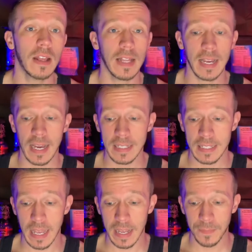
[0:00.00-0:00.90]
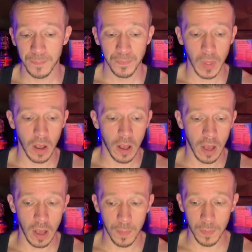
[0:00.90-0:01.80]
Like I said,
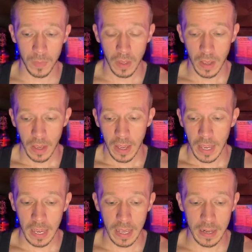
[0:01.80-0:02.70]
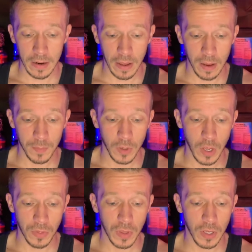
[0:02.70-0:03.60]
I
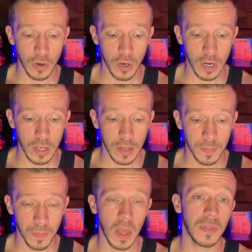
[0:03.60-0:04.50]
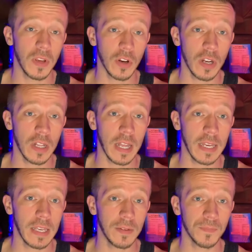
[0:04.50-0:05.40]
think you're gonna
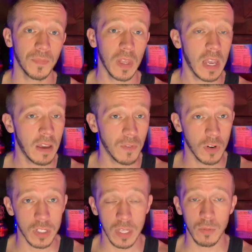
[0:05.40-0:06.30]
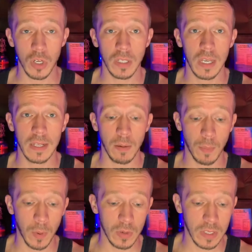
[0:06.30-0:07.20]
like it. If you're a stim junkie type of
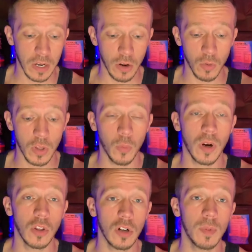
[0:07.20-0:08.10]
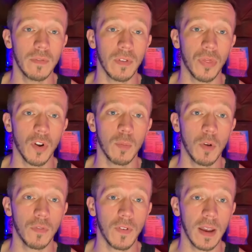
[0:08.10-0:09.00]
person and you want a little bit of a
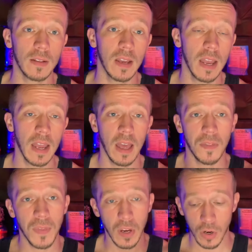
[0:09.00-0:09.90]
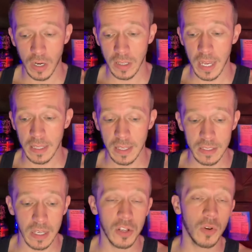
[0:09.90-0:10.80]
thermal effect, I think you're gonna like
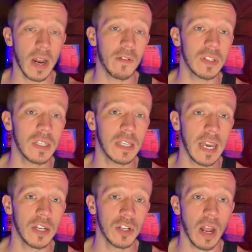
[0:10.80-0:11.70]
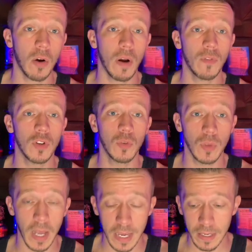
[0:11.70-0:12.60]
this, and you can obviously gauge it however you
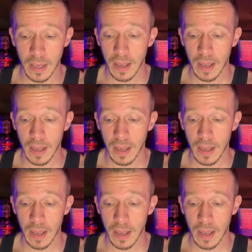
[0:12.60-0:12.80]
like.